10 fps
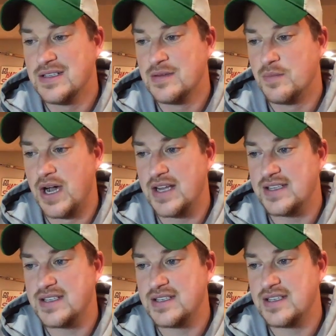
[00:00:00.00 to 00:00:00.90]

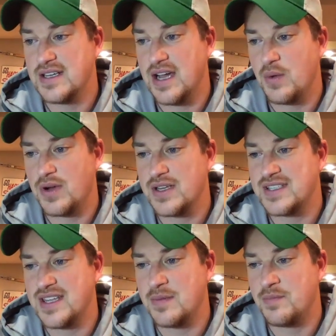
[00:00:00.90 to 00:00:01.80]
but I want to
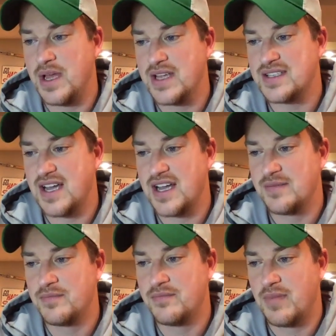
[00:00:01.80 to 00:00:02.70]
say the best
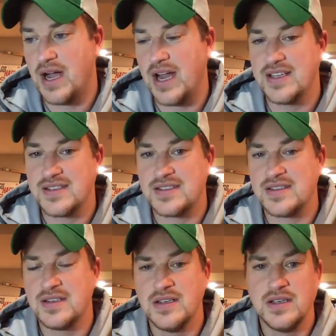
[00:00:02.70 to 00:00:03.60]
item
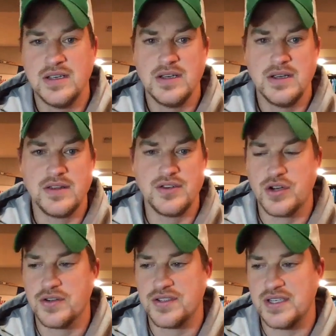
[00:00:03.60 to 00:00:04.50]
minus the
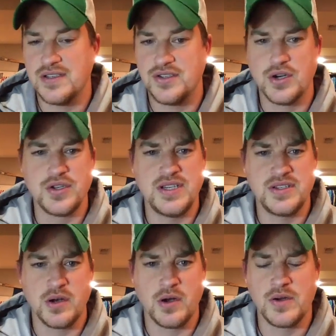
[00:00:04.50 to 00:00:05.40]
jersey. Jerseys
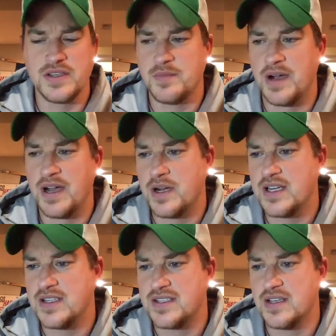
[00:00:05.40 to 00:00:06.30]
are always my money
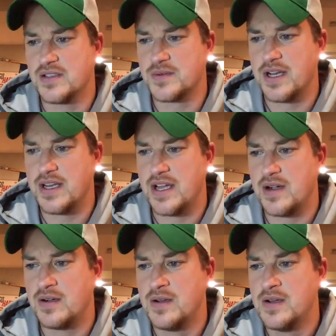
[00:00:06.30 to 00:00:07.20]
sales right
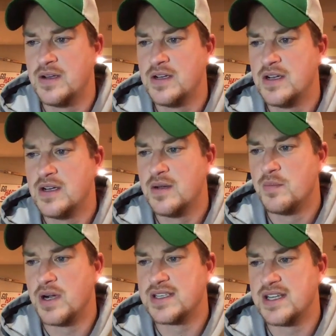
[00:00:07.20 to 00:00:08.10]
now,
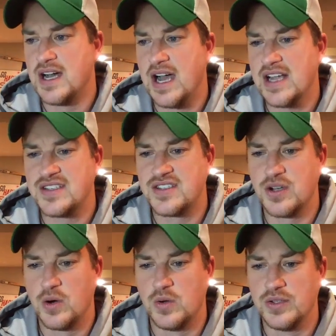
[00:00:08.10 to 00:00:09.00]
but uh, I
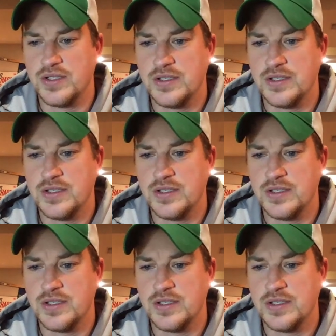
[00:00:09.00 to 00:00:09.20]
sold.